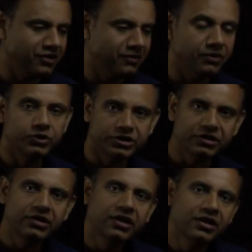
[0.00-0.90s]

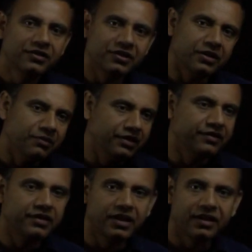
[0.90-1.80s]
motion, so that
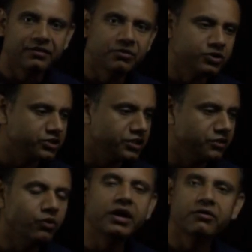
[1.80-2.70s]
means it has motion
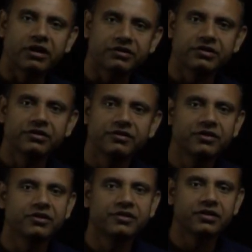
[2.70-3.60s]
in y direction.
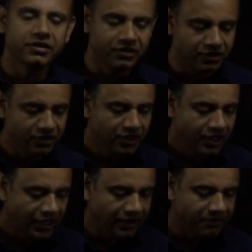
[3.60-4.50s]
So it's going to
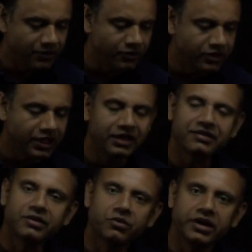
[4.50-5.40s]
have both x
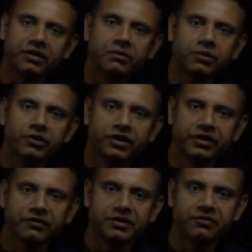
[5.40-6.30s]
and y component
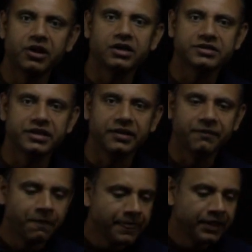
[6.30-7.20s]
of the velocity.
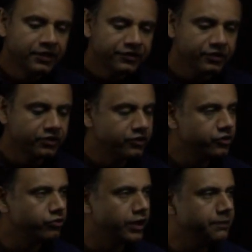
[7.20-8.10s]
So
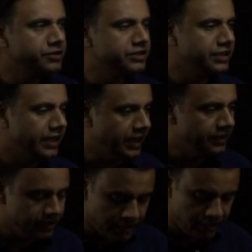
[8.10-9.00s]
to represent
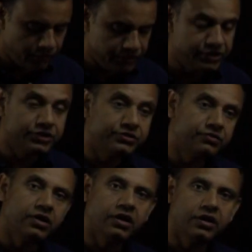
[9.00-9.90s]
that, we just
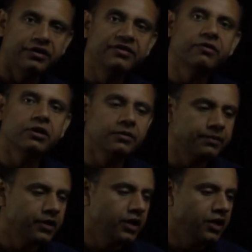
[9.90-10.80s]
develop